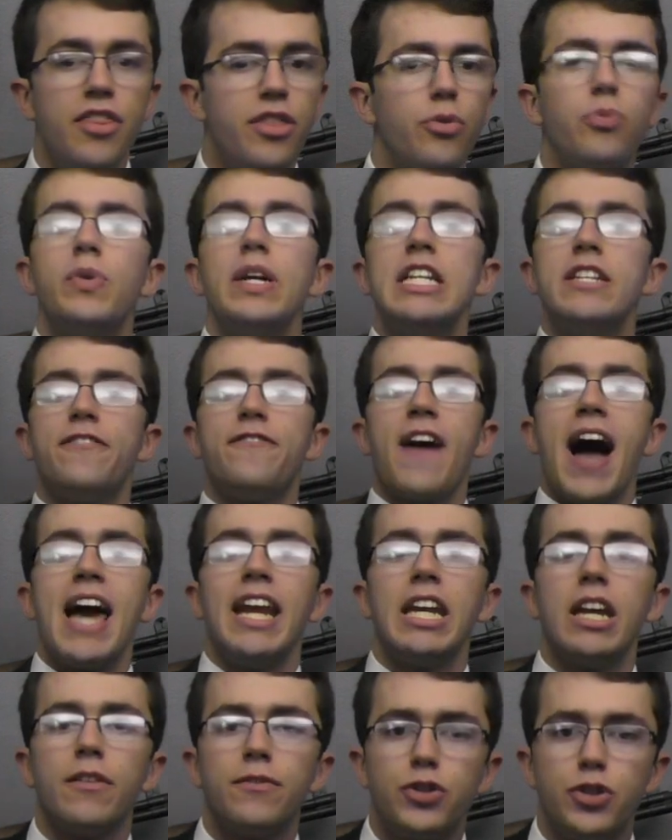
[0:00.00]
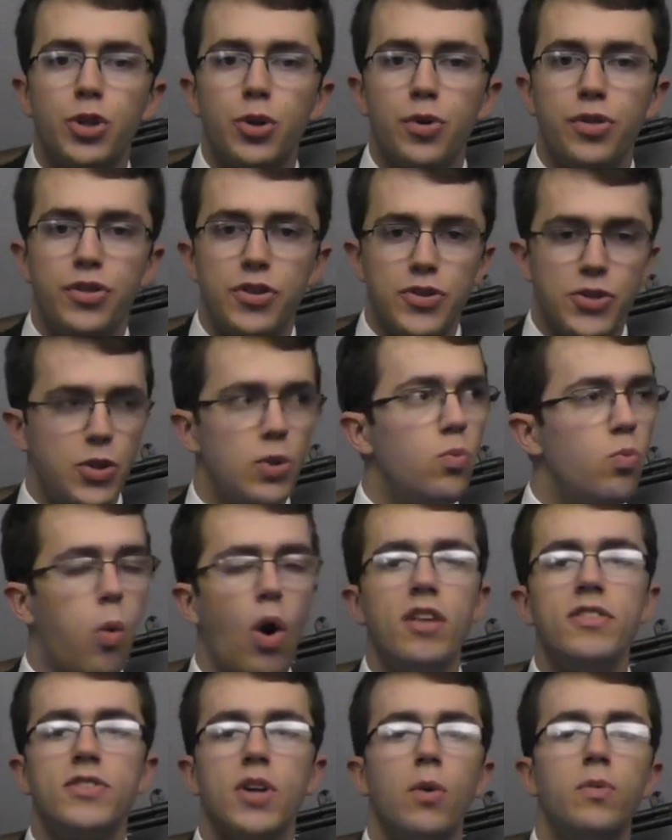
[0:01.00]
The redefining of truth to suit
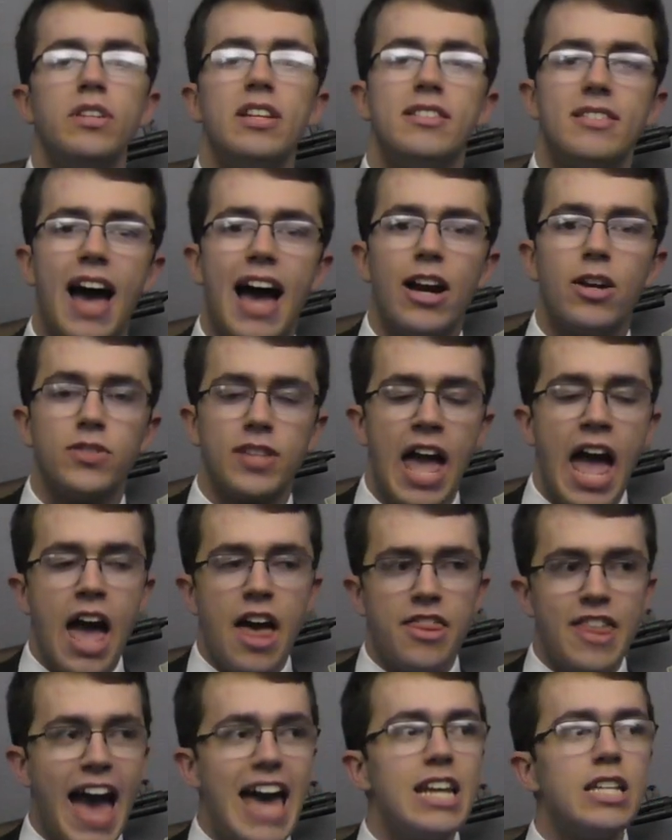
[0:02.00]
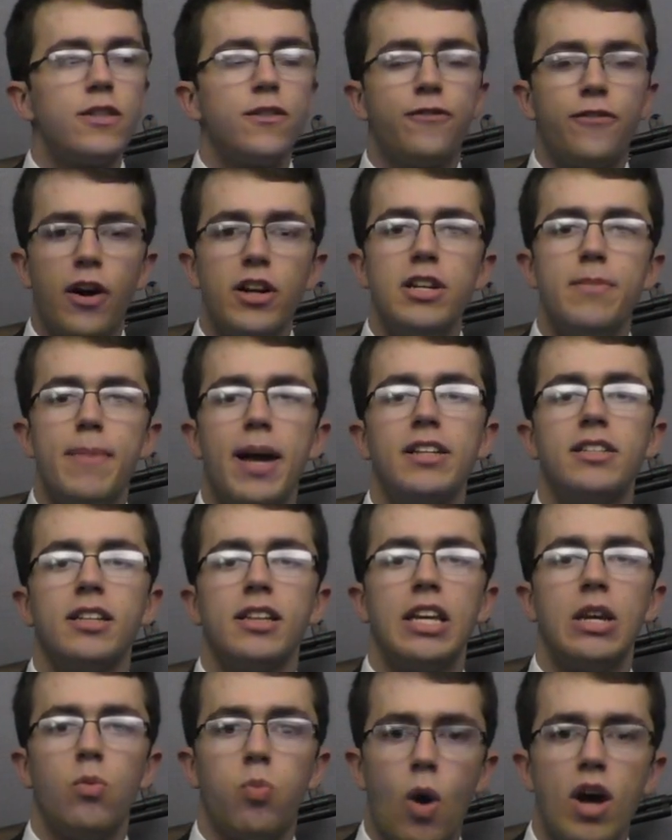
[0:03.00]
one's own desires? That is
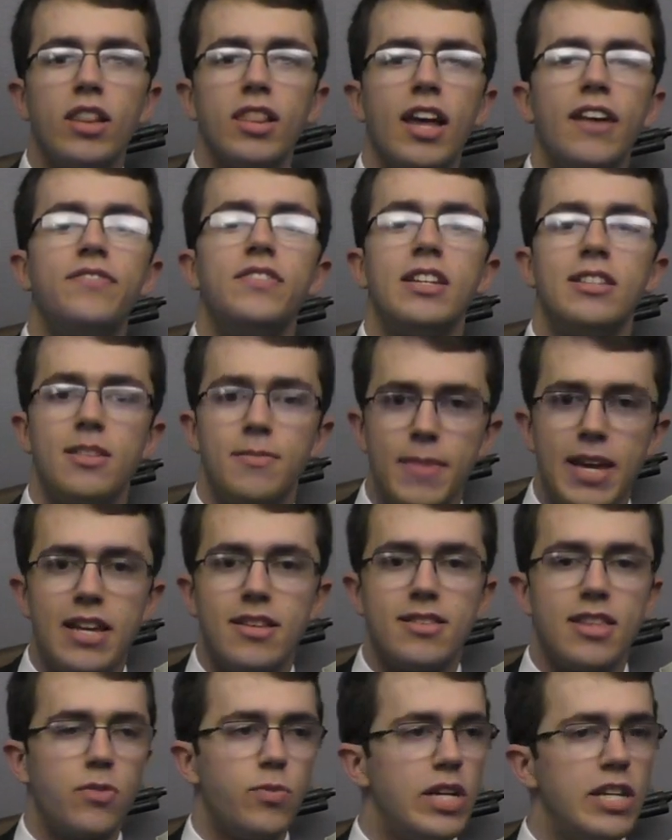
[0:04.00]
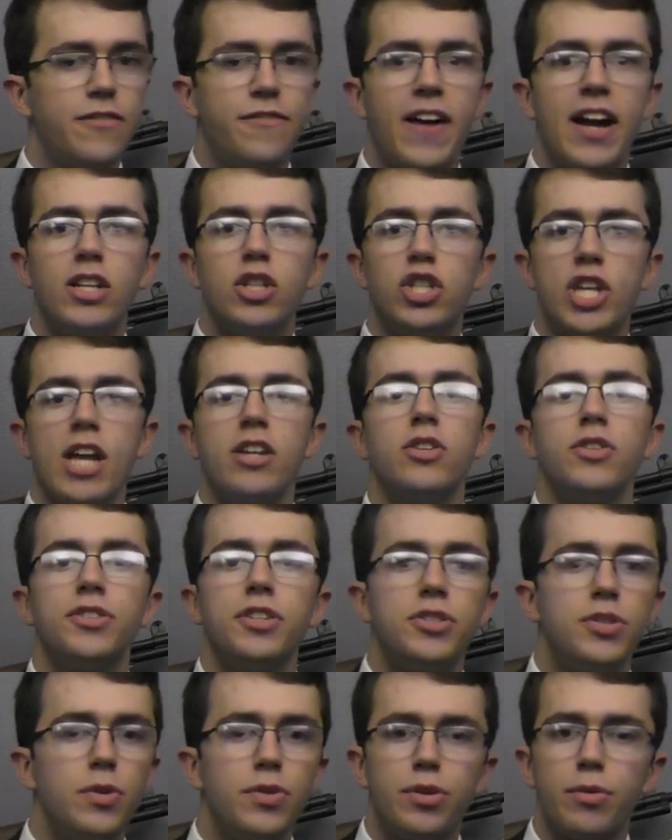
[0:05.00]
fundamentally what leftism is. They redefine gender
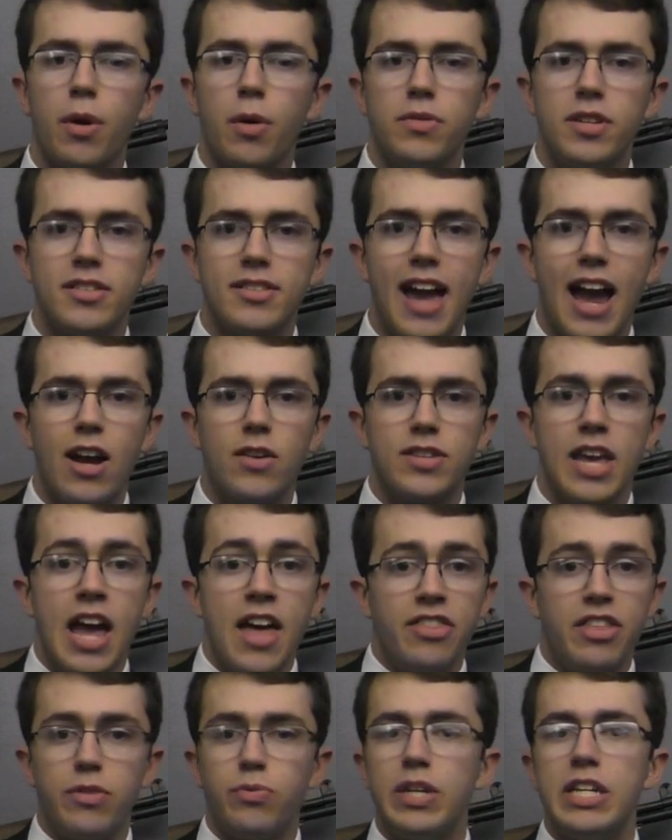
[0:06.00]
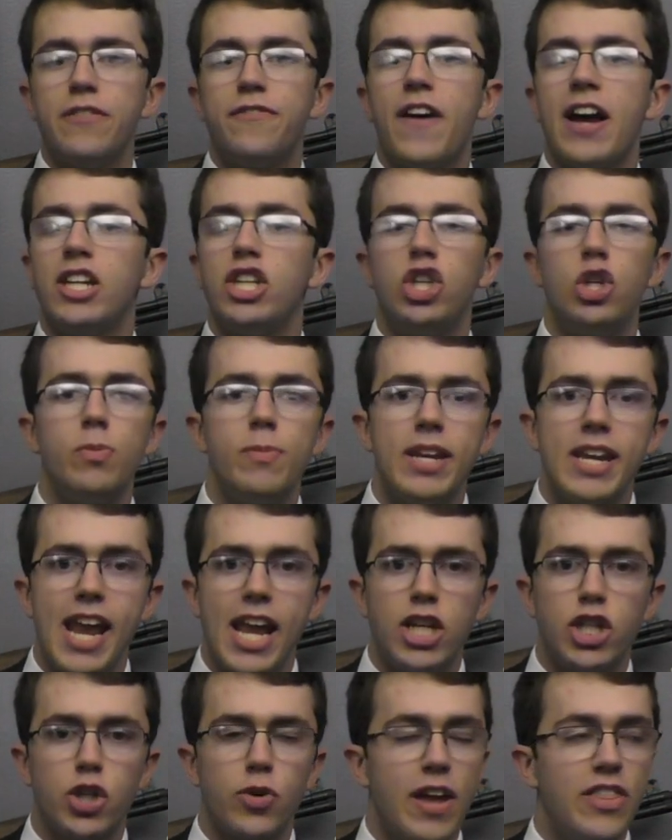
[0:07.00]
to suit their own desires. They redefine human
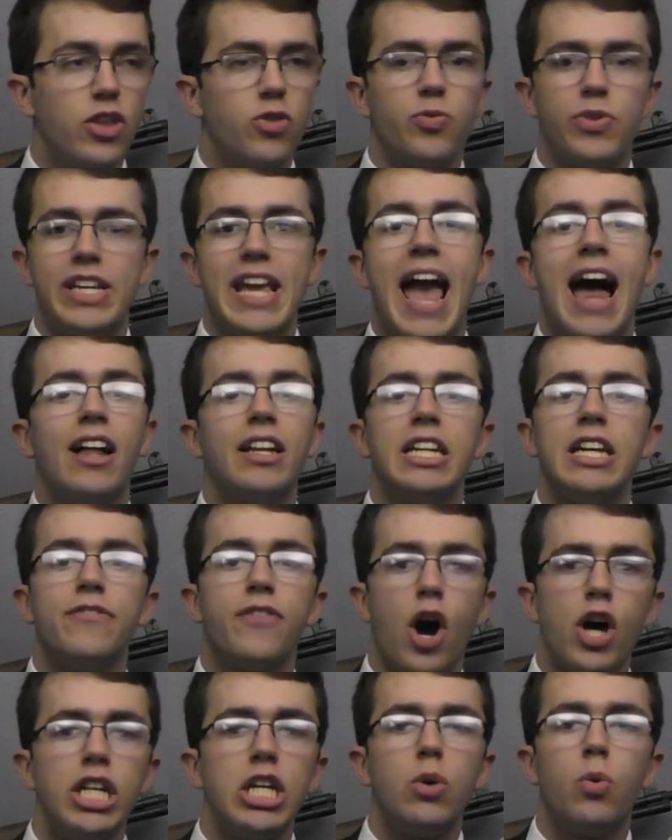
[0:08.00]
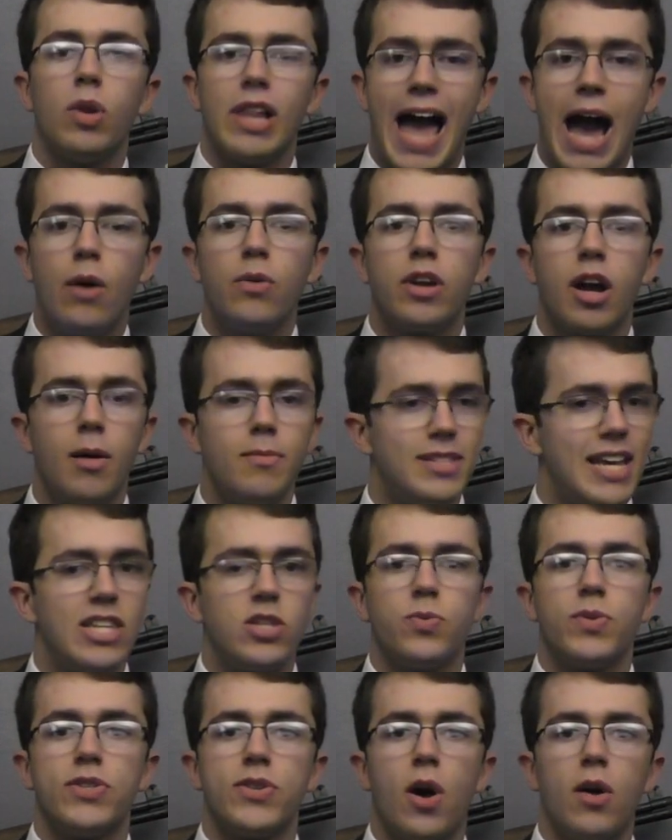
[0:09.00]
nature and the reality of unequal outcomes
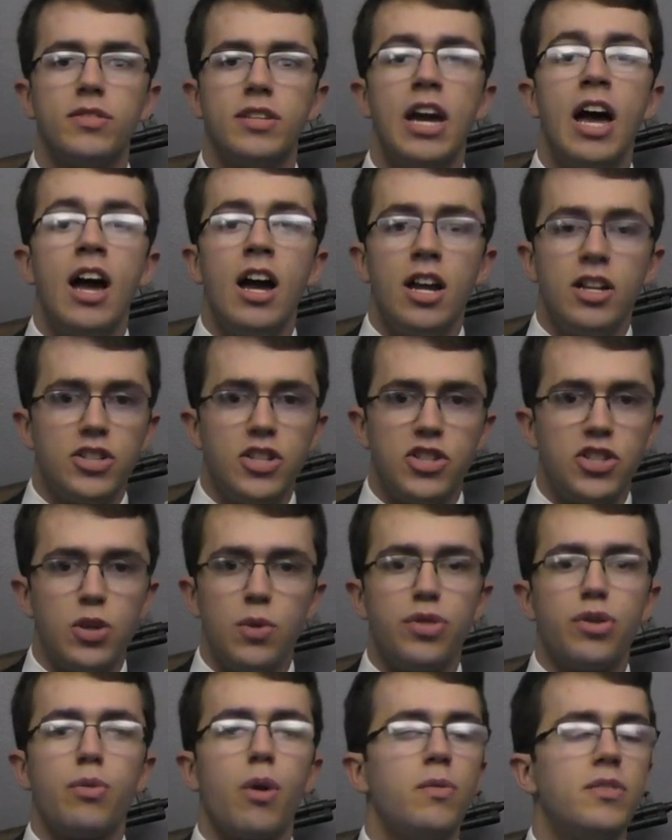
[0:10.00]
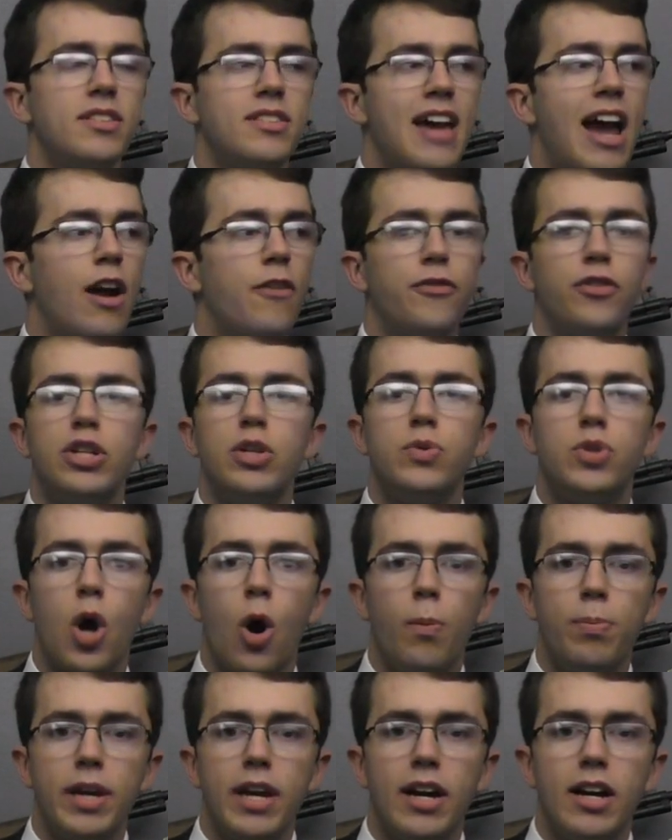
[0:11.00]
as a result to suit their own desire for
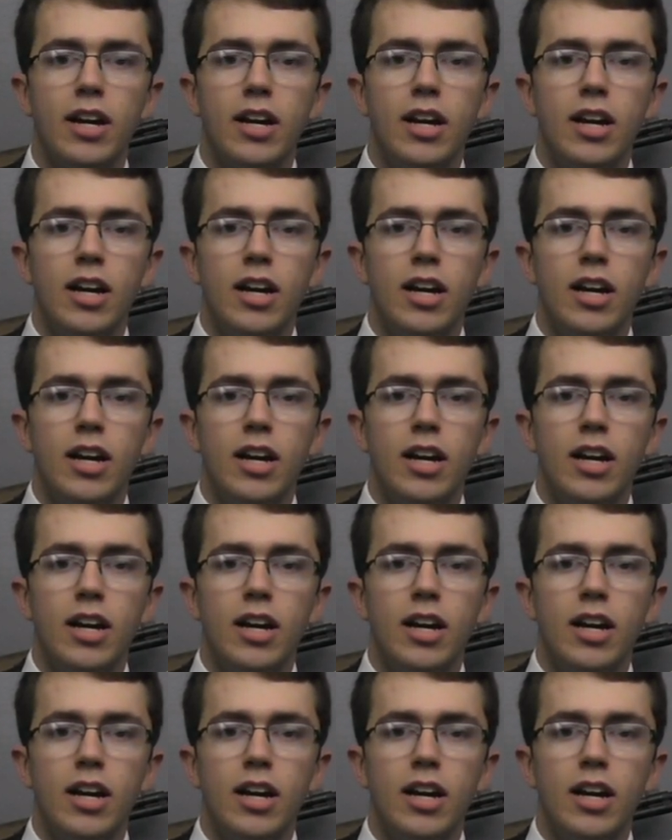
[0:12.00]
utopia.